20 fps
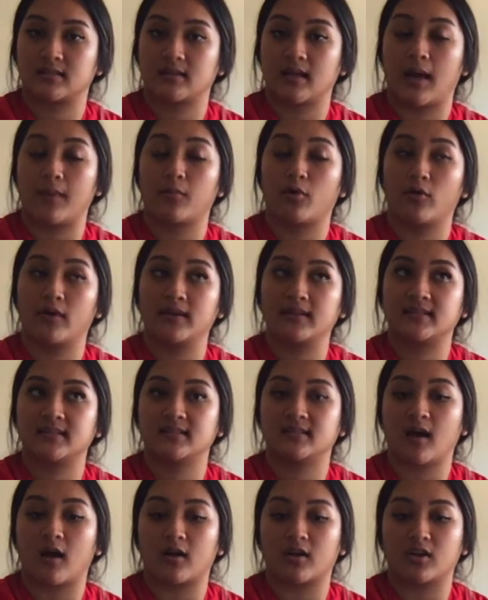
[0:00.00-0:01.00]
I'm going to
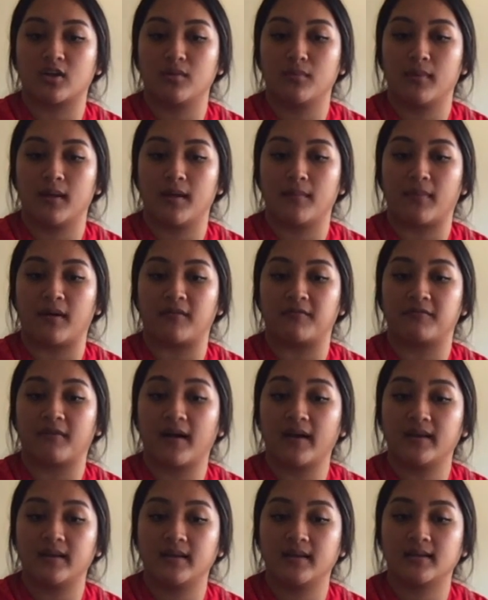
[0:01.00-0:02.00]
document my
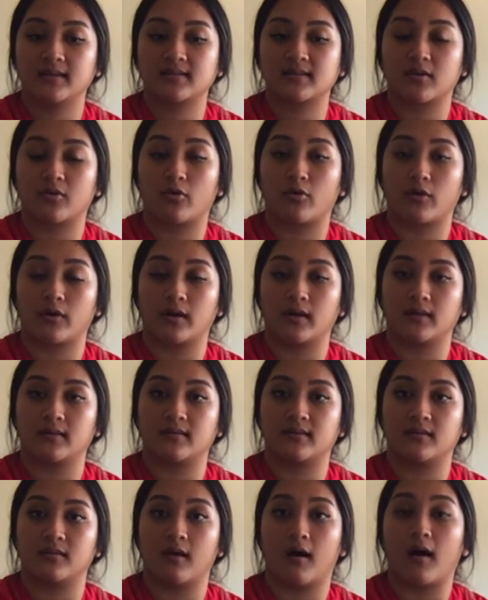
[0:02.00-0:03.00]
findings according
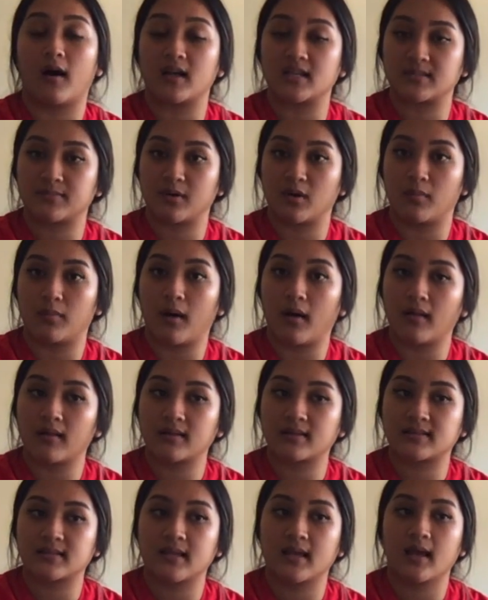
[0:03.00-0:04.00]
to the hospital
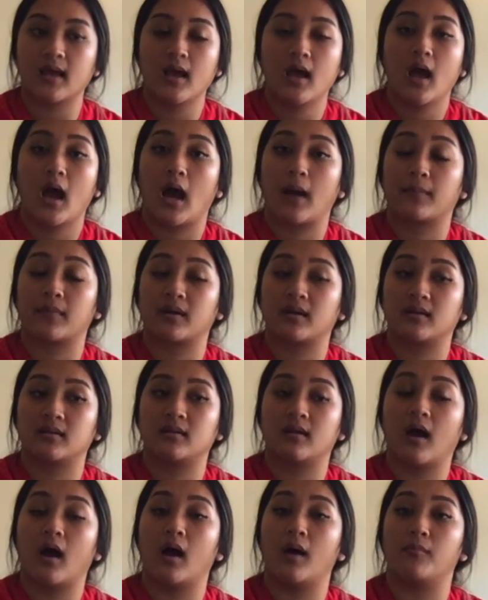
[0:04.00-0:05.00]
policy. I'm going to
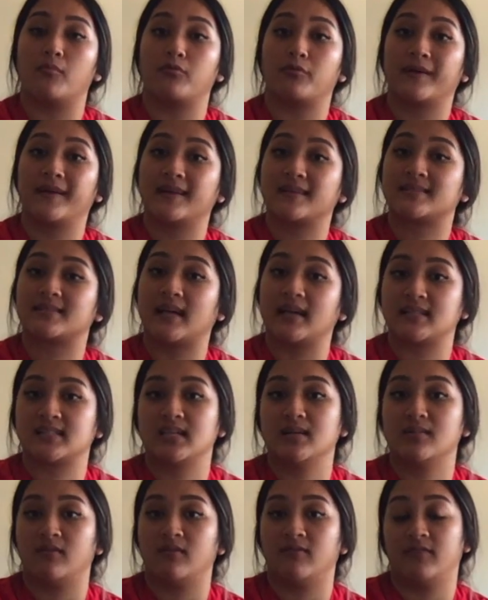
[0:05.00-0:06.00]
reassess
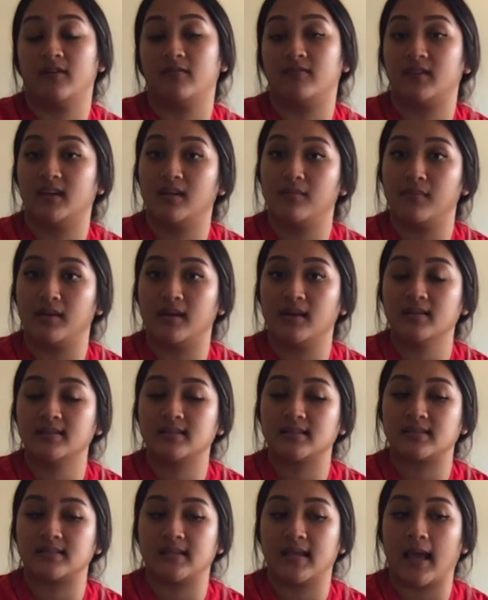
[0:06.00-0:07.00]
15 minutes
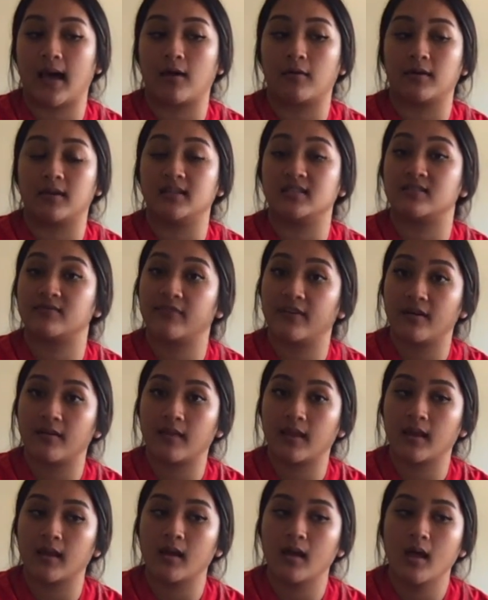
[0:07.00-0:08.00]
and see how he's
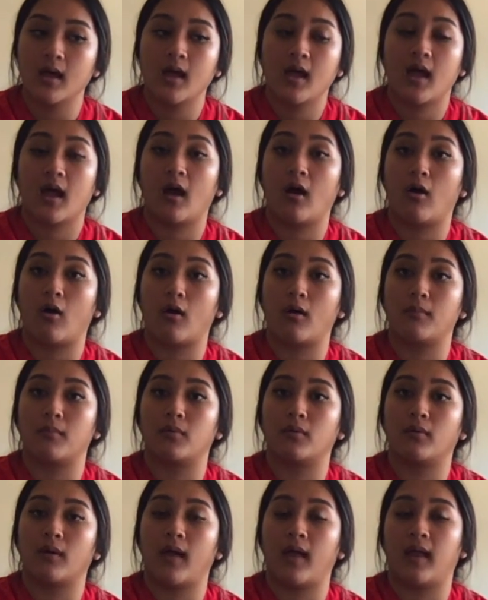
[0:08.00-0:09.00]
feeling,
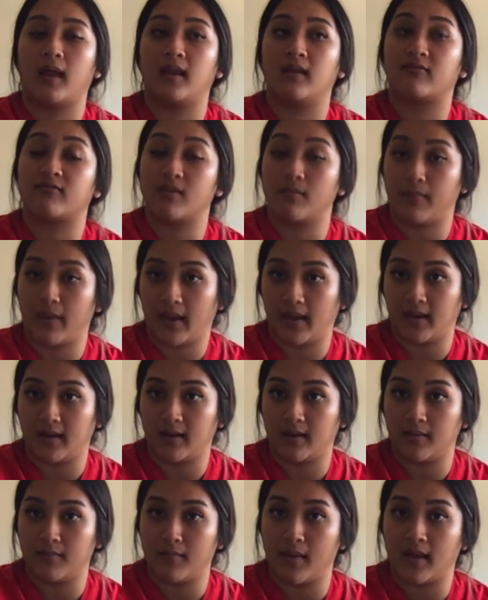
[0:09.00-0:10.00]
and if the
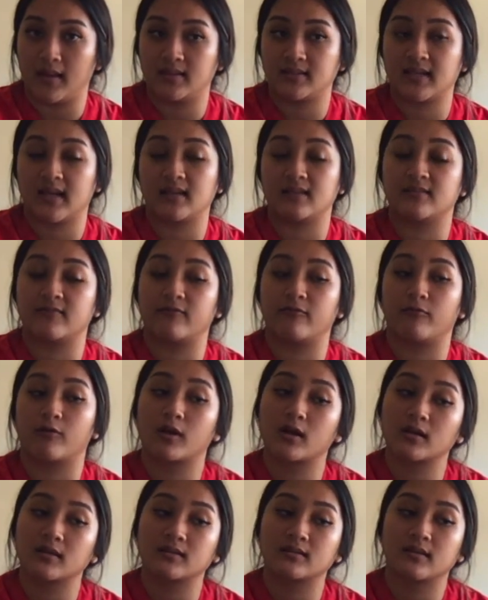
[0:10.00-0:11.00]
pain meds have
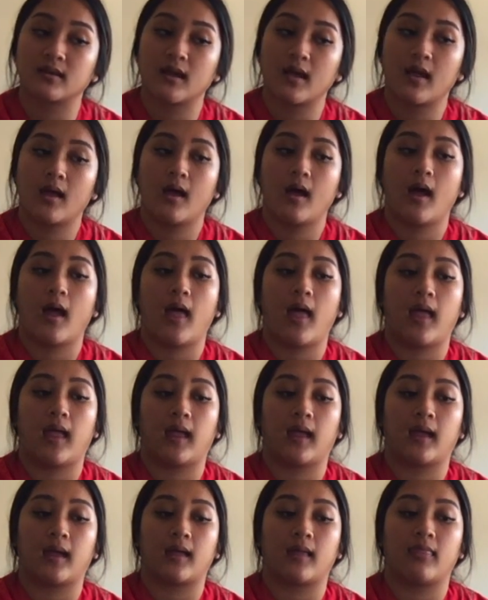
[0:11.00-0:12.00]
worked.
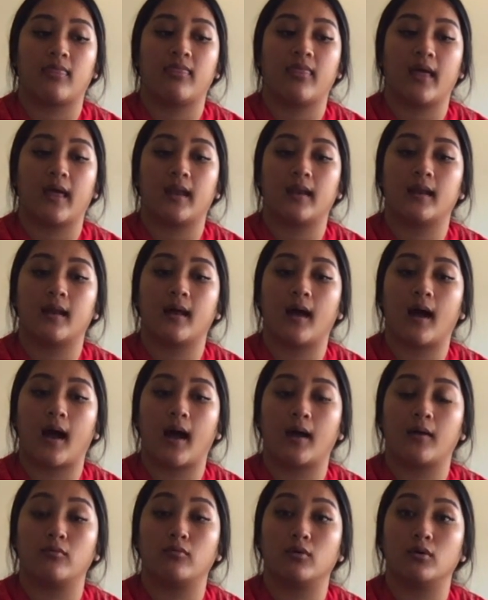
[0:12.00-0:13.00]
And then
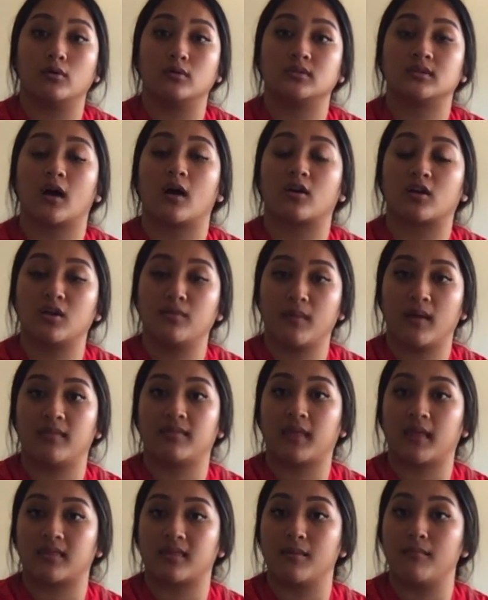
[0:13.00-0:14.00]
I will document
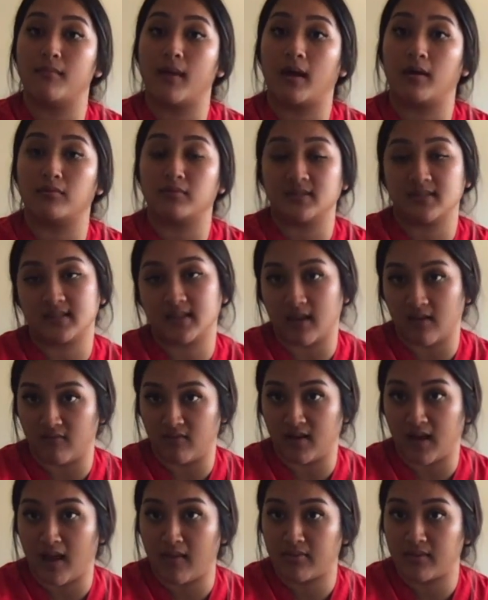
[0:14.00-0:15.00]
that the med was
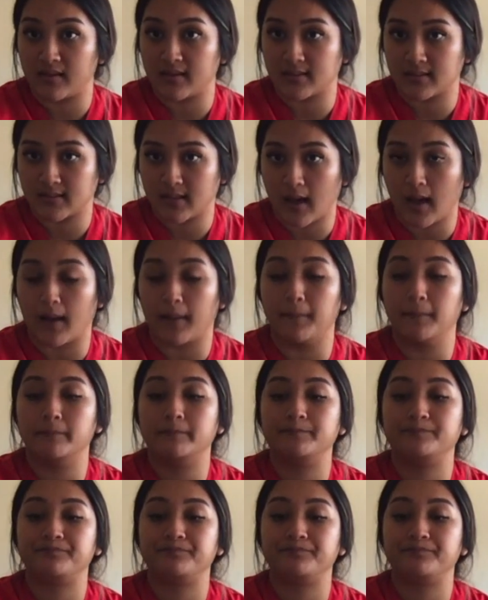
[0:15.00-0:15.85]
given at this time.